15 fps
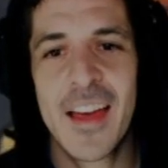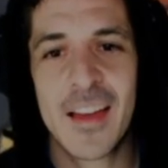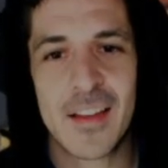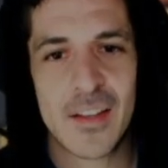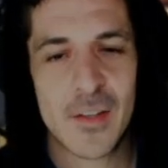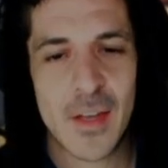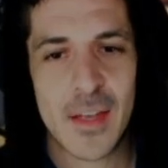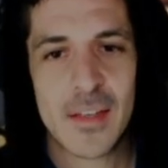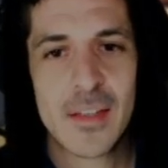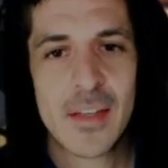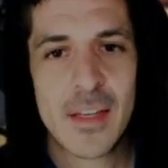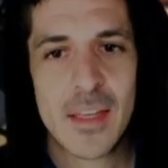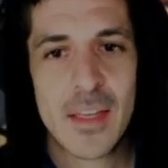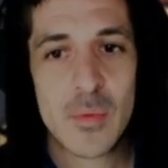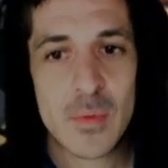Okay.
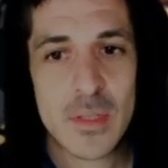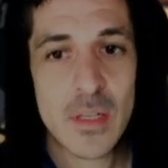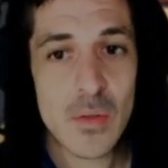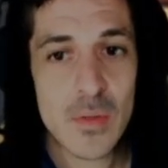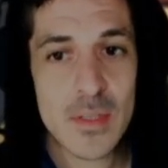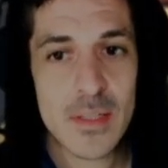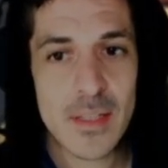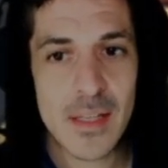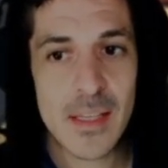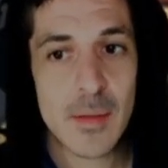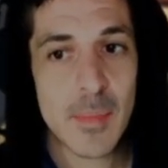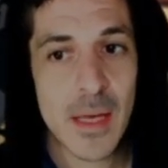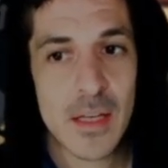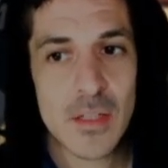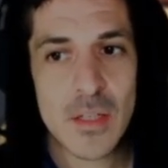It was noticed that in a
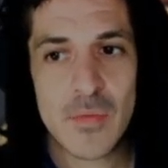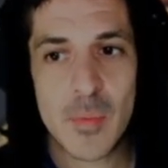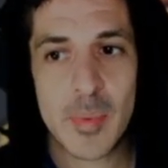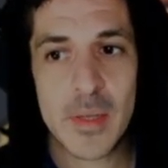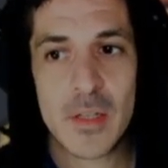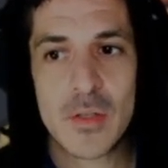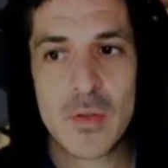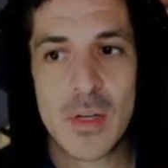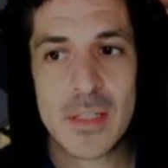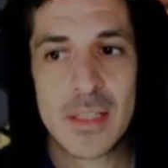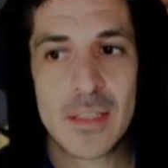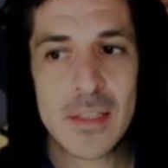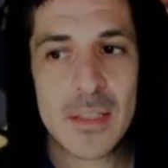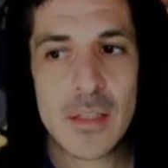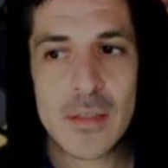match, if a player tried to
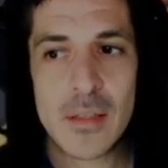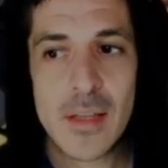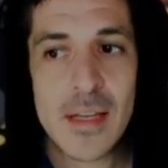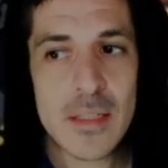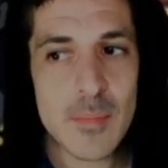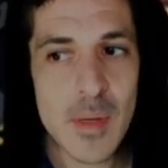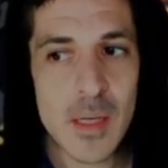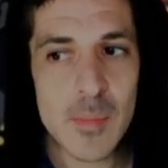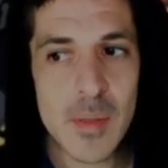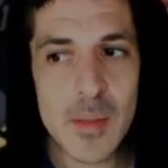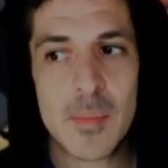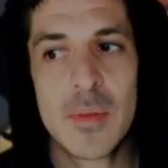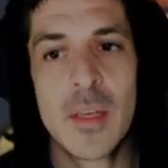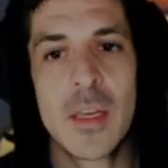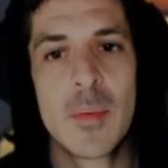click on the last mana Pip,
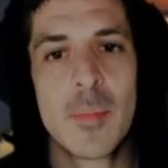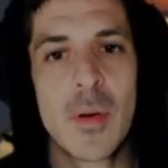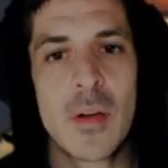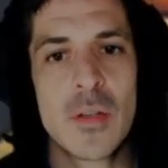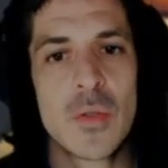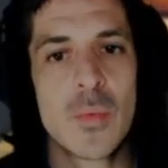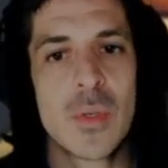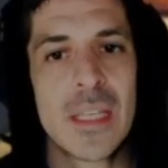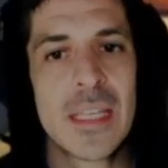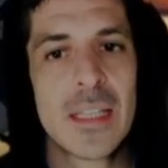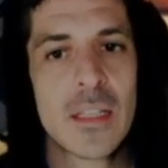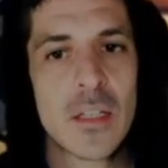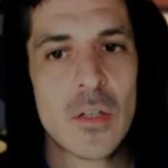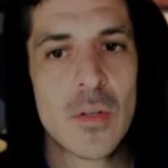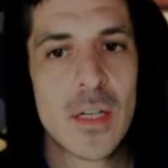the hitbox would
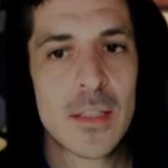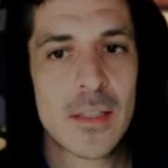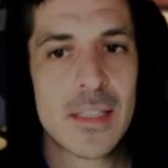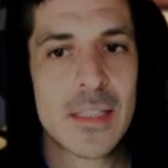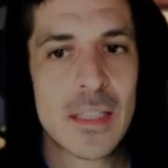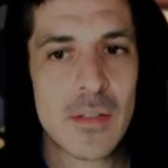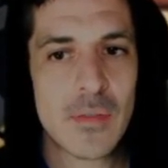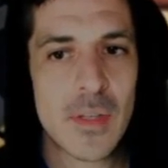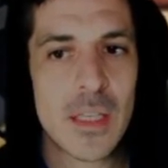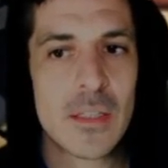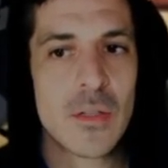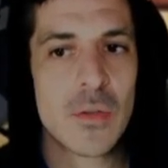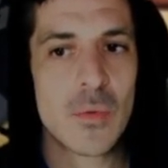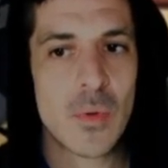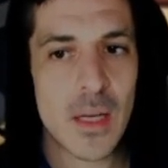incorrectly deviate to
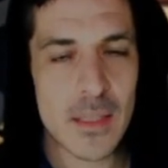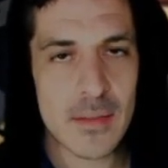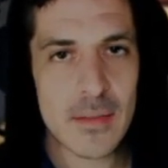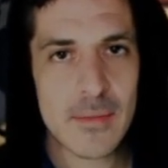the right.